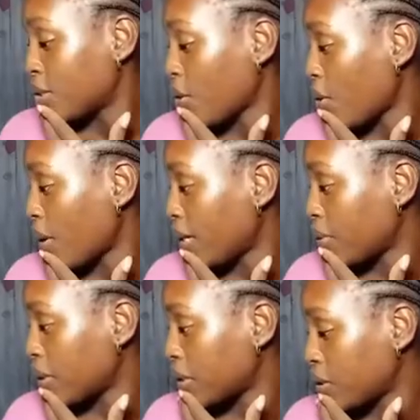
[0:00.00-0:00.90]
So
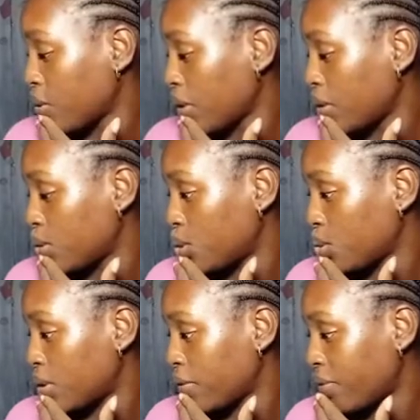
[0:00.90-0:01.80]
anyways, going
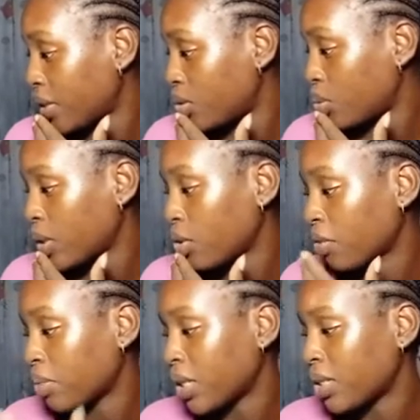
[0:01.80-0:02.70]
into the first week
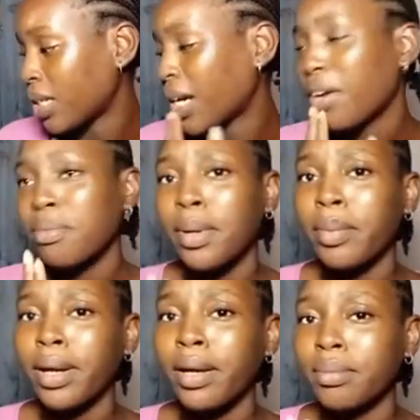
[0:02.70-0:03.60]
of planning, I can't
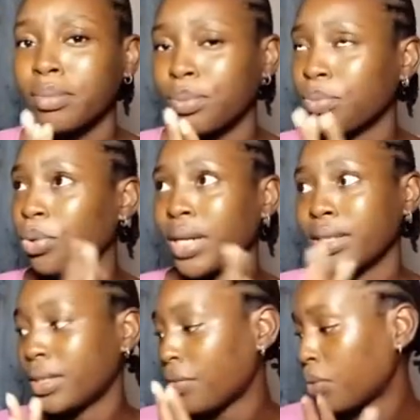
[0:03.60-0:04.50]
remember what I
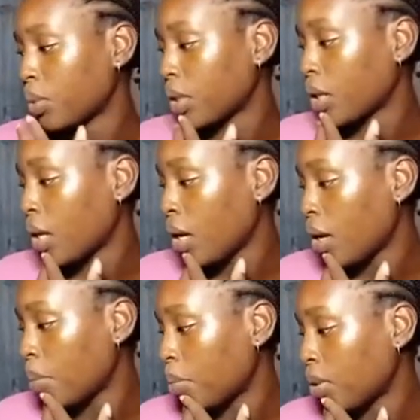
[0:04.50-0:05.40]
did every week,
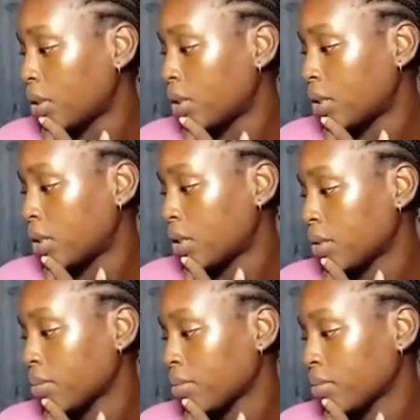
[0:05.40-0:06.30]
but
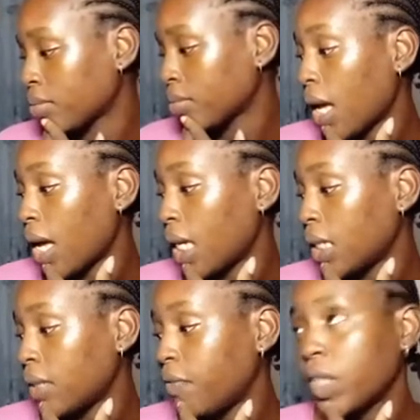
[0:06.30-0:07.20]

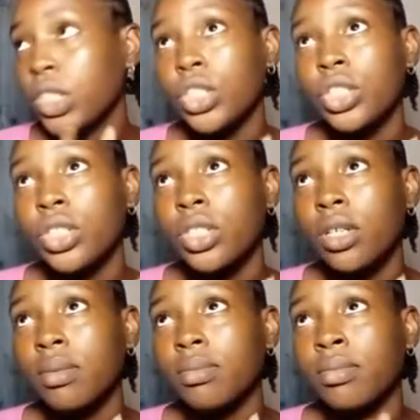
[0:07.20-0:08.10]
I finished
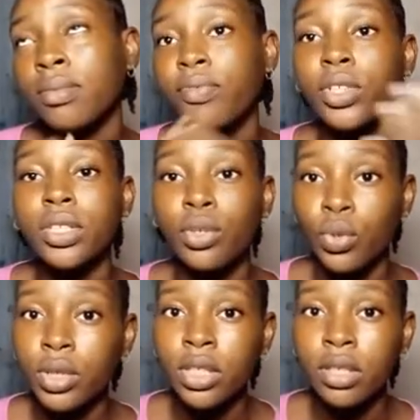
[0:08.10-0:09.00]
um for the
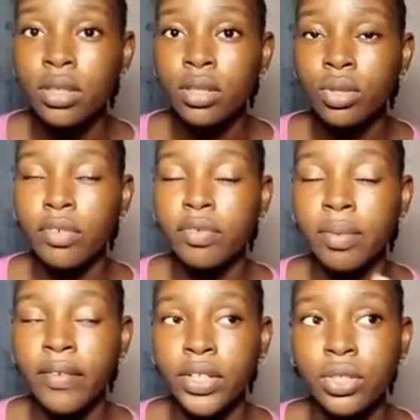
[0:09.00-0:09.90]
clothing stuff for
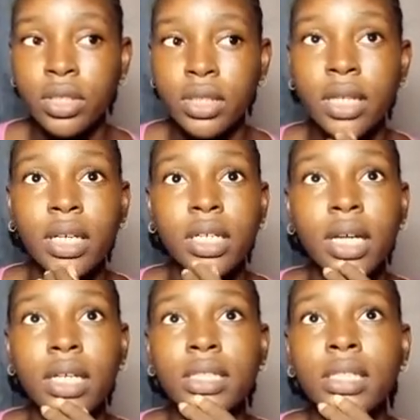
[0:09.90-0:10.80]
my fashion designing
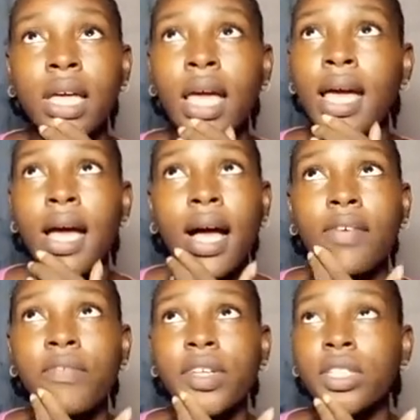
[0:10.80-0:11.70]
class. I
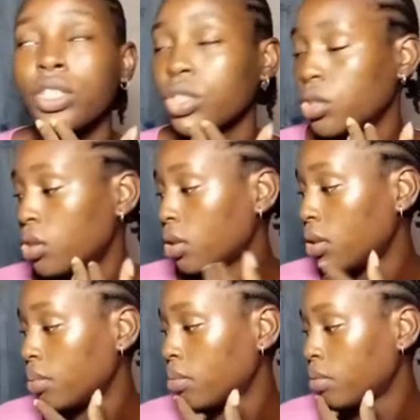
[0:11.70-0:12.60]
finished
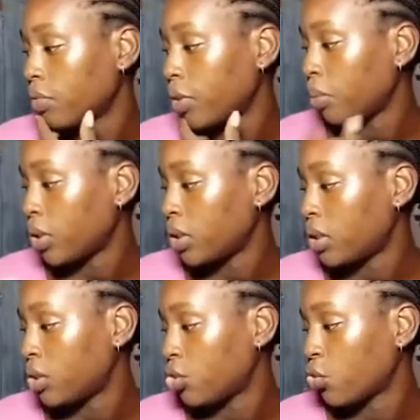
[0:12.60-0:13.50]
um from what
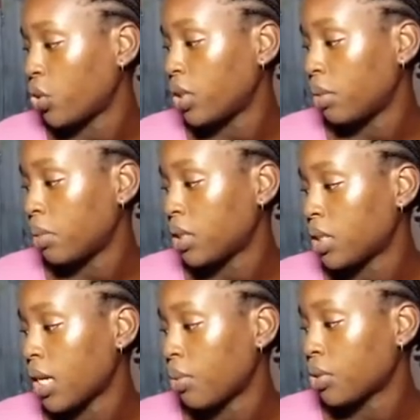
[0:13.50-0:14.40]
this is showing, it means
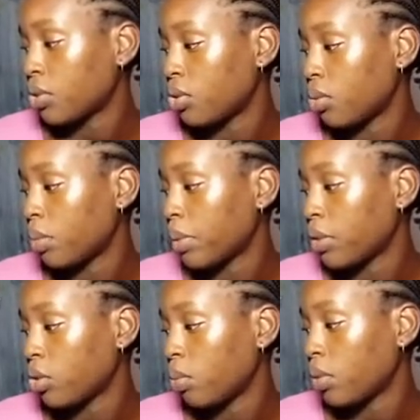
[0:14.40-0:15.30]
that I wasn't done with my
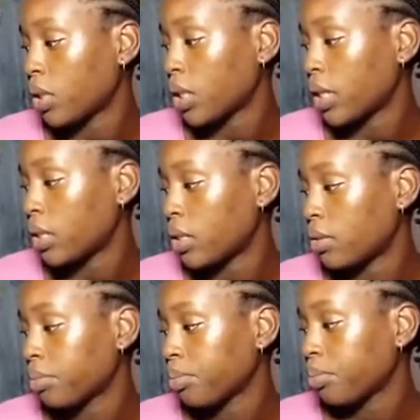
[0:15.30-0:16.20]
top waist
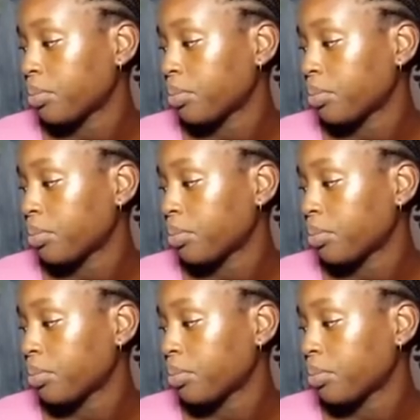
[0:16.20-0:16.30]
lining